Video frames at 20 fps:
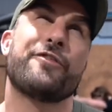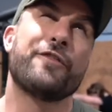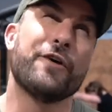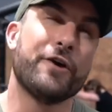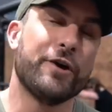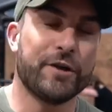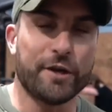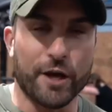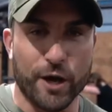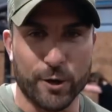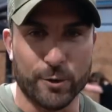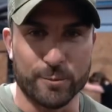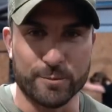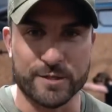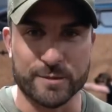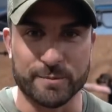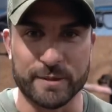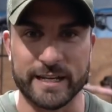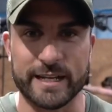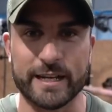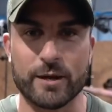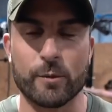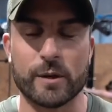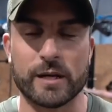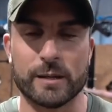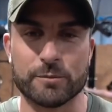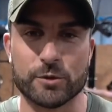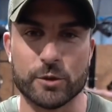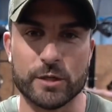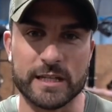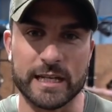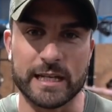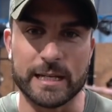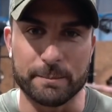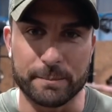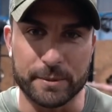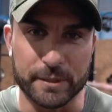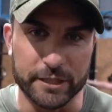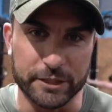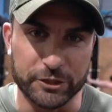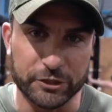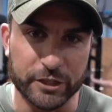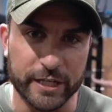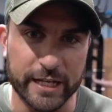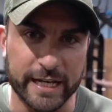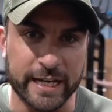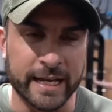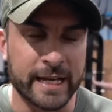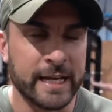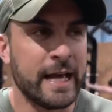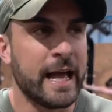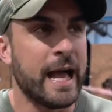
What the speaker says: third home to me when I'm doing the Olympia this year.